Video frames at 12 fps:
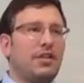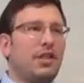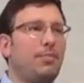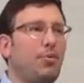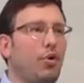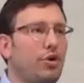the
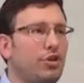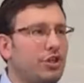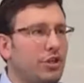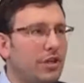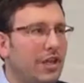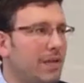
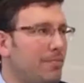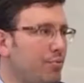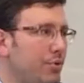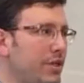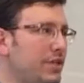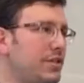portion that
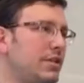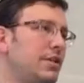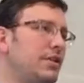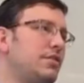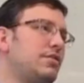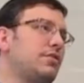
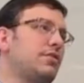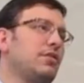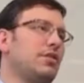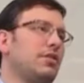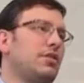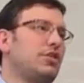precedes
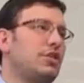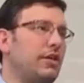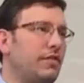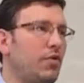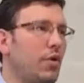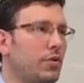
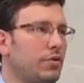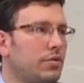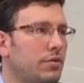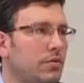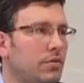Shavuot.